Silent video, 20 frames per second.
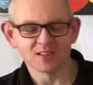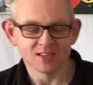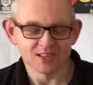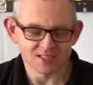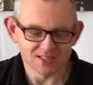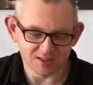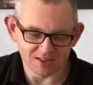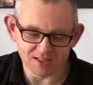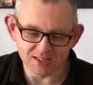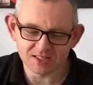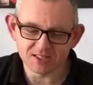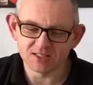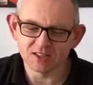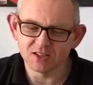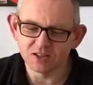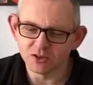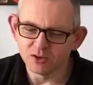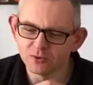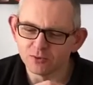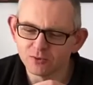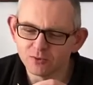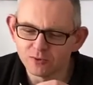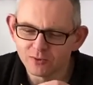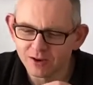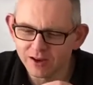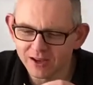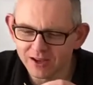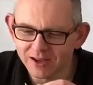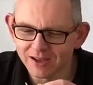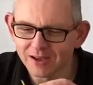So this new
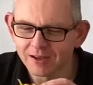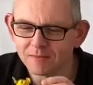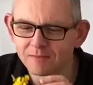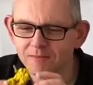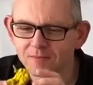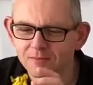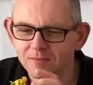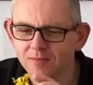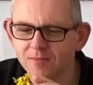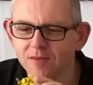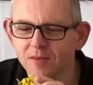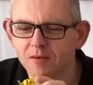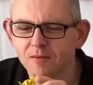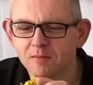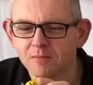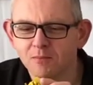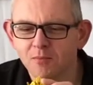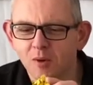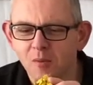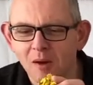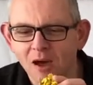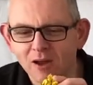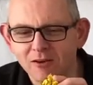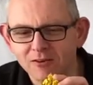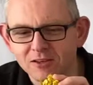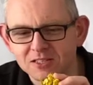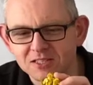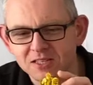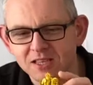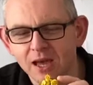
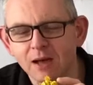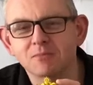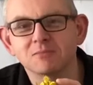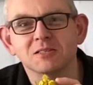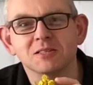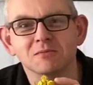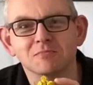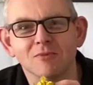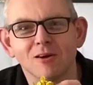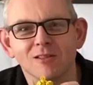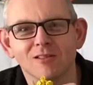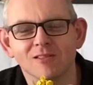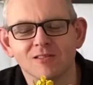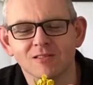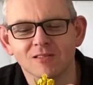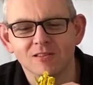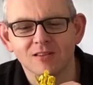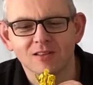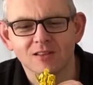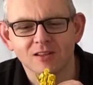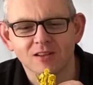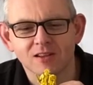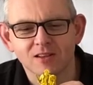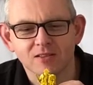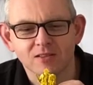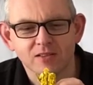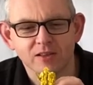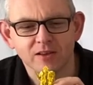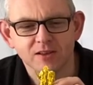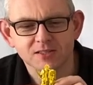Primaris Captain model
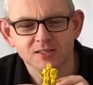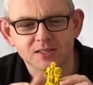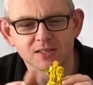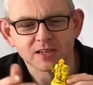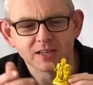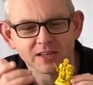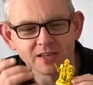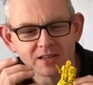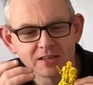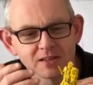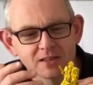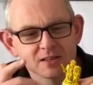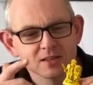that's in here.